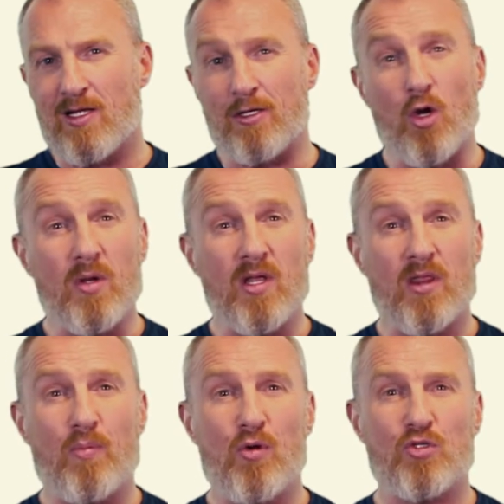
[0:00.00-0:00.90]
Knowing that the
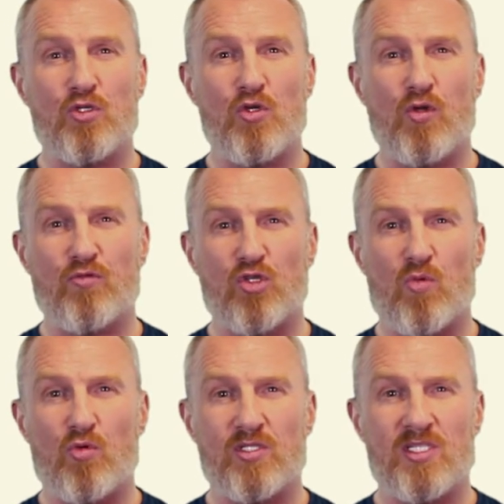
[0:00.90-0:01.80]
person you love so
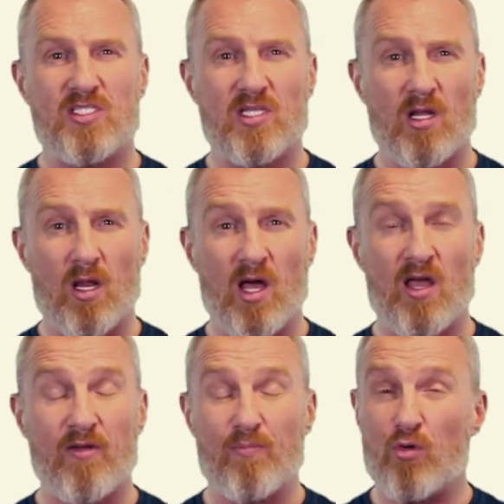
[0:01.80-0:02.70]
much is still
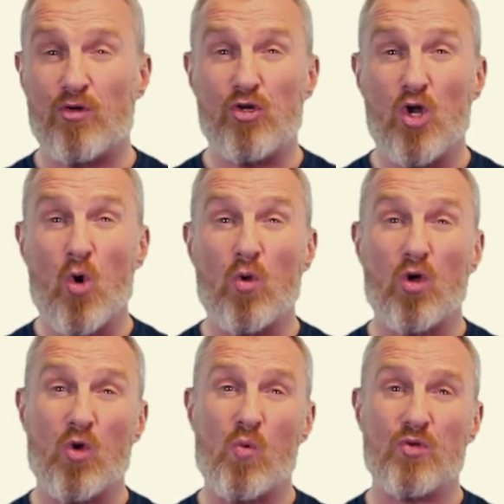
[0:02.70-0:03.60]
alive but no
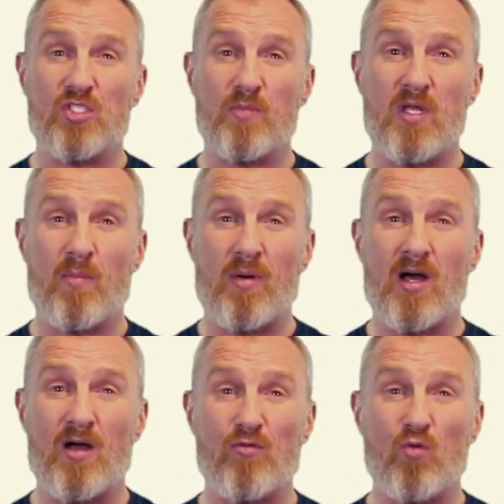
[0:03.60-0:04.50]
longer wants to be a
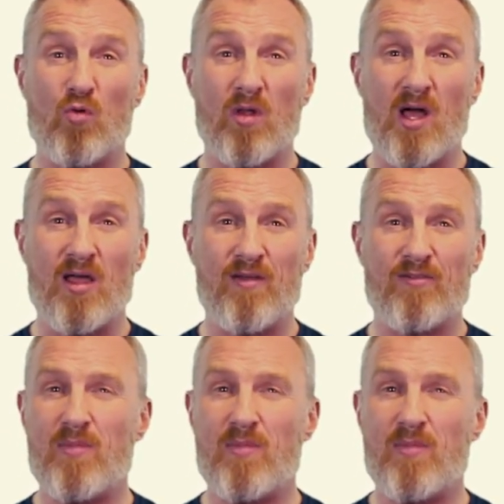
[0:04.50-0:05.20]
part of your life